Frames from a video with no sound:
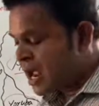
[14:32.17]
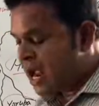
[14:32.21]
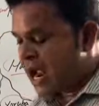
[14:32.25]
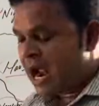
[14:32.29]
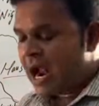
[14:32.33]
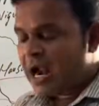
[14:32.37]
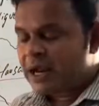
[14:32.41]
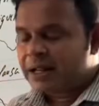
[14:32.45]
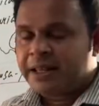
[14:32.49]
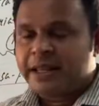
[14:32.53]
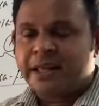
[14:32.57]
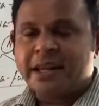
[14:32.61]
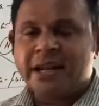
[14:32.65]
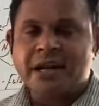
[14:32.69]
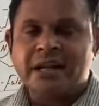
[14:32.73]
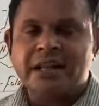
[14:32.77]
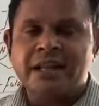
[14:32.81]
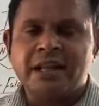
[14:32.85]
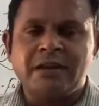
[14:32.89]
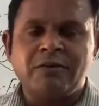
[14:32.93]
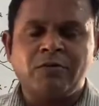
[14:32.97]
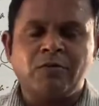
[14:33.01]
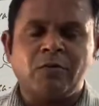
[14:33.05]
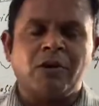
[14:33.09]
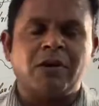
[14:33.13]
And there and
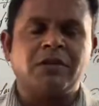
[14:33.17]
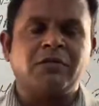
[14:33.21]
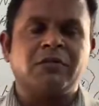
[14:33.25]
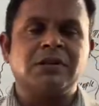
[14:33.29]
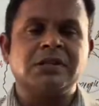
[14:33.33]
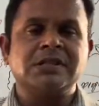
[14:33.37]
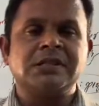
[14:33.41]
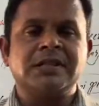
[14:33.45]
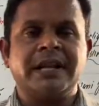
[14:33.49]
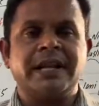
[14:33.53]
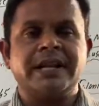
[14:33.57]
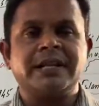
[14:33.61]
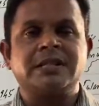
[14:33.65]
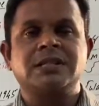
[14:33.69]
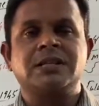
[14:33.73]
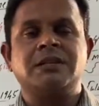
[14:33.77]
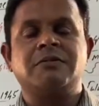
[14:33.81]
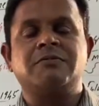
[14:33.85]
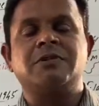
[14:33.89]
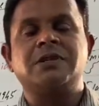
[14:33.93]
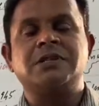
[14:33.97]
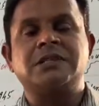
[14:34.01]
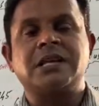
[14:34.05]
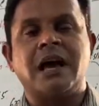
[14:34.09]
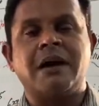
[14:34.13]
then what was the next? It
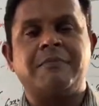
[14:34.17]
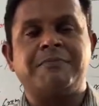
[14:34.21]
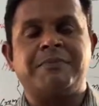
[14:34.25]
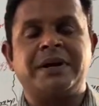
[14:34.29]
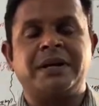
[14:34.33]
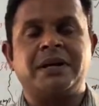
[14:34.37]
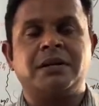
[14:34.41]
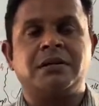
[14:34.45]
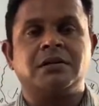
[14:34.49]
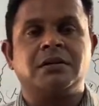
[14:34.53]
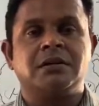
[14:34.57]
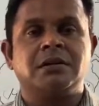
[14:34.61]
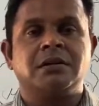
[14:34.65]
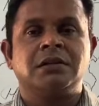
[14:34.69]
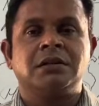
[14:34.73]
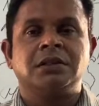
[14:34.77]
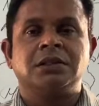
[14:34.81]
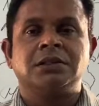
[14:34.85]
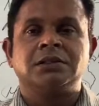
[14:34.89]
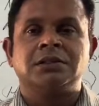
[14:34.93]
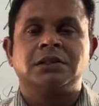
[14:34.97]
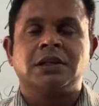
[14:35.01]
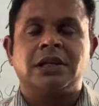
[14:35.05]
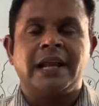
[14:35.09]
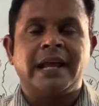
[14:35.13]
was happened,
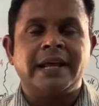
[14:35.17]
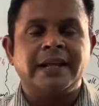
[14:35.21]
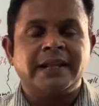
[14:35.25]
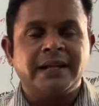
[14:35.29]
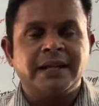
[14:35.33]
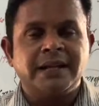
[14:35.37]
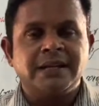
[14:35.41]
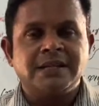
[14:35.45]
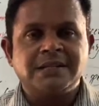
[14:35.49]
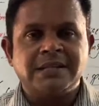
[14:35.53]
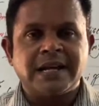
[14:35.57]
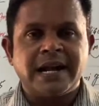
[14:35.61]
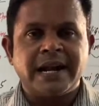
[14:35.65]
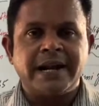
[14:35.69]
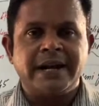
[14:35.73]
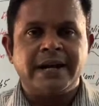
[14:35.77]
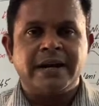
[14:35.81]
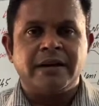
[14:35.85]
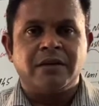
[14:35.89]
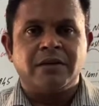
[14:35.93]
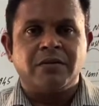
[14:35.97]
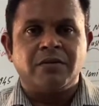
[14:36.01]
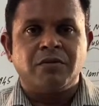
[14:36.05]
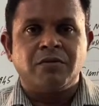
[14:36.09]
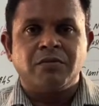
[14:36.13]
like they
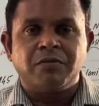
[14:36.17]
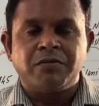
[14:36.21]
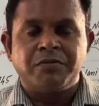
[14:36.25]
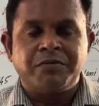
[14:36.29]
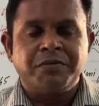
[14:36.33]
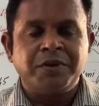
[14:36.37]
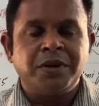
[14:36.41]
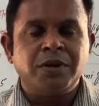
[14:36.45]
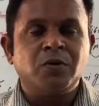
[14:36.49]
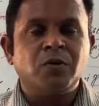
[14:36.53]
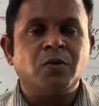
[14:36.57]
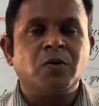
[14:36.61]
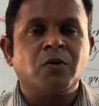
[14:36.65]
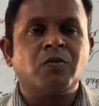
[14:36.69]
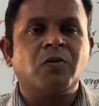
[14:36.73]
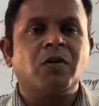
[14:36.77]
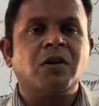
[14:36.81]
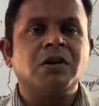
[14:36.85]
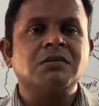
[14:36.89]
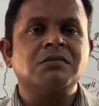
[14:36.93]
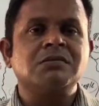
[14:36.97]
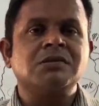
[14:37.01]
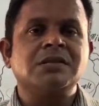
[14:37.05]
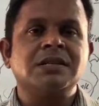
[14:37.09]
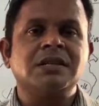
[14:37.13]
decided, we don't
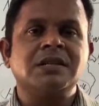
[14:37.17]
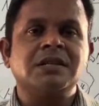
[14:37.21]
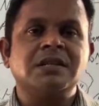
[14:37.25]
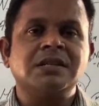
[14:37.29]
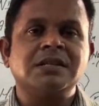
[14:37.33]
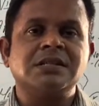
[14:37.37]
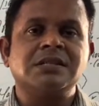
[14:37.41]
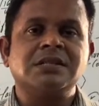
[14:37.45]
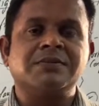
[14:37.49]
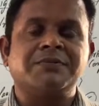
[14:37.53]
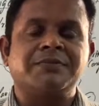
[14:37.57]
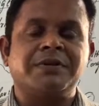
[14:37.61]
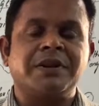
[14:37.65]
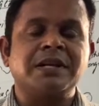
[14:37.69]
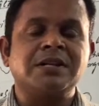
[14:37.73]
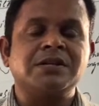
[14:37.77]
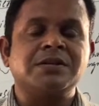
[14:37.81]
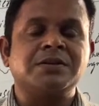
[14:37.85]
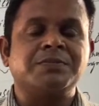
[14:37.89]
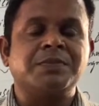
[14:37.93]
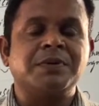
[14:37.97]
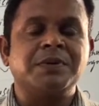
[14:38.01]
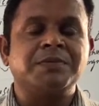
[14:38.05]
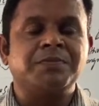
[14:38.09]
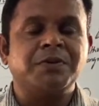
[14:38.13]
want to see these
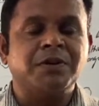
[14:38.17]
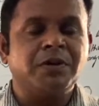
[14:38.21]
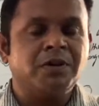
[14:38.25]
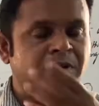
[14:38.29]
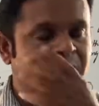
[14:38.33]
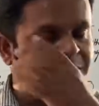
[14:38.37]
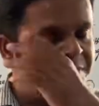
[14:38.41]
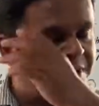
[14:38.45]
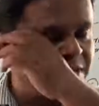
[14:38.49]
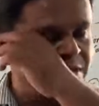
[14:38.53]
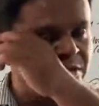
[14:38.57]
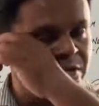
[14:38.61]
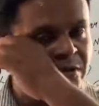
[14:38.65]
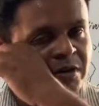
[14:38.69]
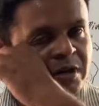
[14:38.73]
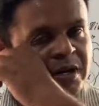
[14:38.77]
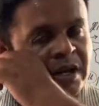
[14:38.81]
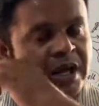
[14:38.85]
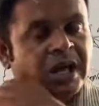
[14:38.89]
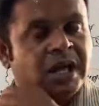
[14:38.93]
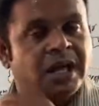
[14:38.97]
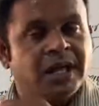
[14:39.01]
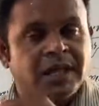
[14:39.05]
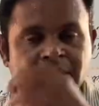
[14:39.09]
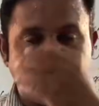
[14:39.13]
French people to be
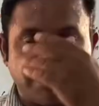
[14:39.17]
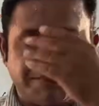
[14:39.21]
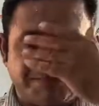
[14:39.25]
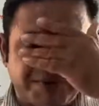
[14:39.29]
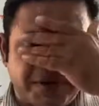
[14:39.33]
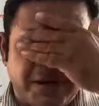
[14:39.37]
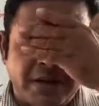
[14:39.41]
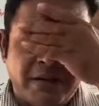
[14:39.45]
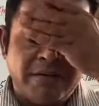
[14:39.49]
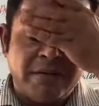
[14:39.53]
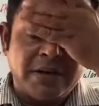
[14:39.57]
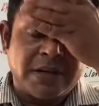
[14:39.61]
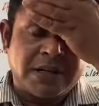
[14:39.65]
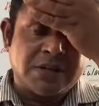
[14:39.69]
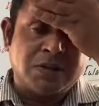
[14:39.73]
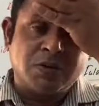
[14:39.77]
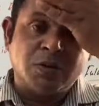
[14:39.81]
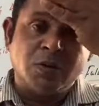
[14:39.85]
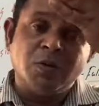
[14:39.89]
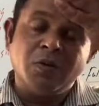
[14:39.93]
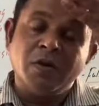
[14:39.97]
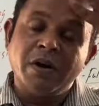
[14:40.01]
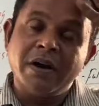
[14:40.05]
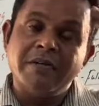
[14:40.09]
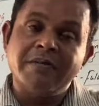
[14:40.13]
ruled. The previous
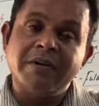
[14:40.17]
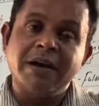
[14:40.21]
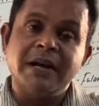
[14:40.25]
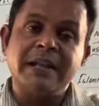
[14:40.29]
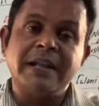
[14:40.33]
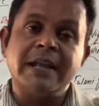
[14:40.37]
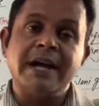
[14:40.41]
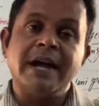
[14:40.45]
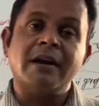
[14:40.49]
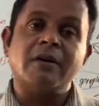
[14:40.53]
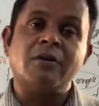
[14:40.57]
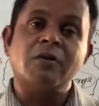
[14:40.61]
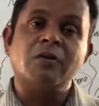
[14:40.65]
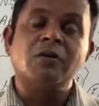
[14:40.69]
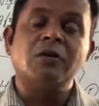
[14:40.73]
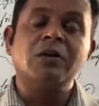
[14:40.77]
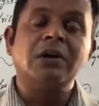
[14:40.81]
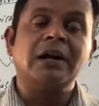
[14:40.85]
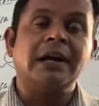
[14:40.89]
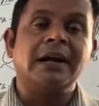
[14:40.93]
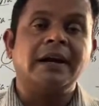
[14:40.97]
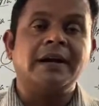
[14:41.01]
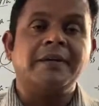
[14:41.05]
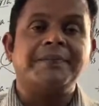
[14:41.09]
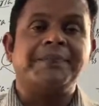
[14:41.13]
whoever they are
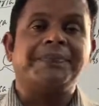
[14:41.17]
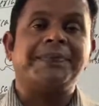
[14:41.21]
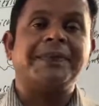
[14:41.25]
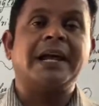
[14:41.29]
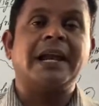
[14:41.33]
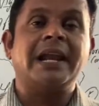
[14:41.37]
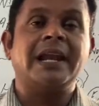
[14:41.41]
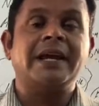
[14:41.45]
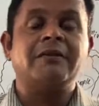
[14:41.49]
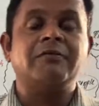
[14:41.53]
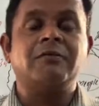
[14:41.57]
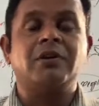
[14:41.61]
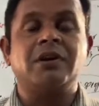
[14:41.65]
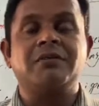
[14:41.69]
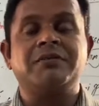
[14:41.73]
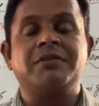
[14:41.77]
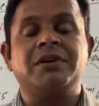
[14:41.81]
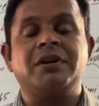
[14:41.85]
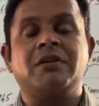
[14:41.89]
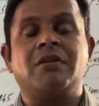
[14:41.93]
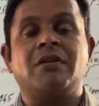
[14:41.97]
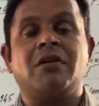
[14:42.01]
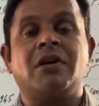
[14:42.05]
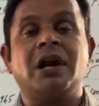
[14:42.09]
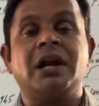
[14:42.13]
ruled, like what
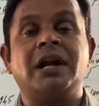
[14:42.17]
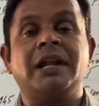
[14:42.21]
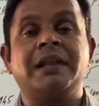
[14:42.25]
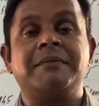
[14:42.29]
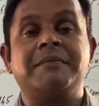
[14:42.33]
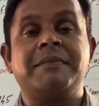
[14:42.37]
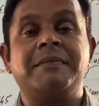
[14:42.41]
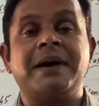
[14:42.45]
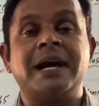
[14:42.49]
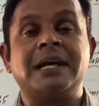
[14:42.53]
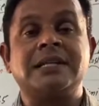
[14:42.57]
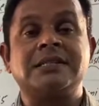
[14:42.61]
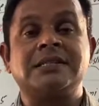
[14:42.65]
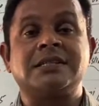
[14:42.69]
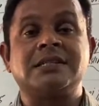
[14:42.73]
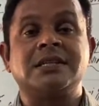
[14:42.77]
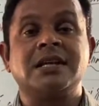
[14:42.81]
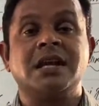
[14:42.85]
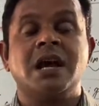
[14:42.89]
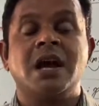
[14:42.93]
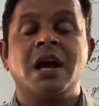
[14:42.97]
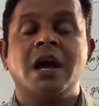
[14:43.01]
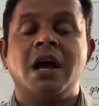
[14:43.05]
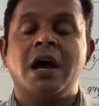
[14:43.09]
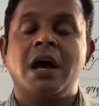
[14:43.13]
we call them as
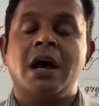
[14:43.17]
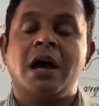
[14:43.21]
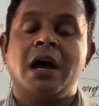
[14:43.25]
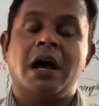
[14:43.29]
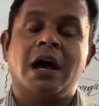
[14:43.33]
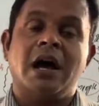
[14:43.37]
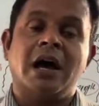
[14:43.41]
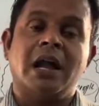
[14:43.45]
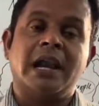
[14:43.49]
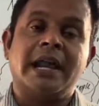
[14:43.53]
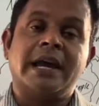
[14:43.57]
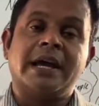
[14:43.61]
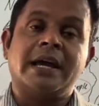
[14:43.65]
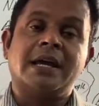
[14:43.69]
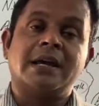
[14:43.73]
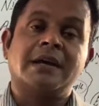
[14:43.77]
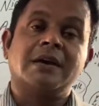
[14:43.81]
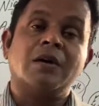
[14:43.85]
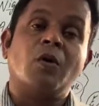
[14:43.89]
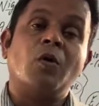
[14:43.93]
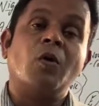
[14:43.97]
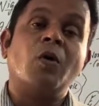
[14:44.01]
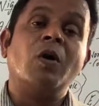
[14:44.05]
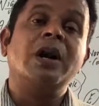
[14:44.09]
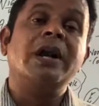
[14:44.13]

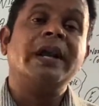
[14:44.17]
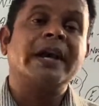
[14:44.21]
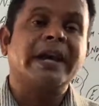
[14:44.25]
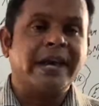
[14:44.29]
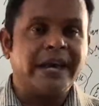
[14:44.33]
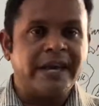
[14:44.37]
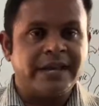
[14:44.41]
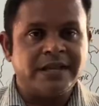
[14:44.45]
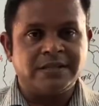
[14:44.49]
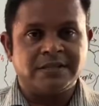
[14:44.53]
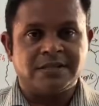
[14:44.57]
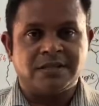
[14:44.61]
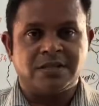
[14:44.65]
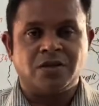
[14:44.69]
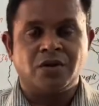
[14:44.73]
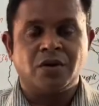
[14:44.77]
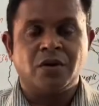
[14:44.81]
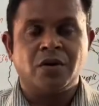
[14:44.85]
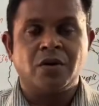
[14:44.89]
like old kings,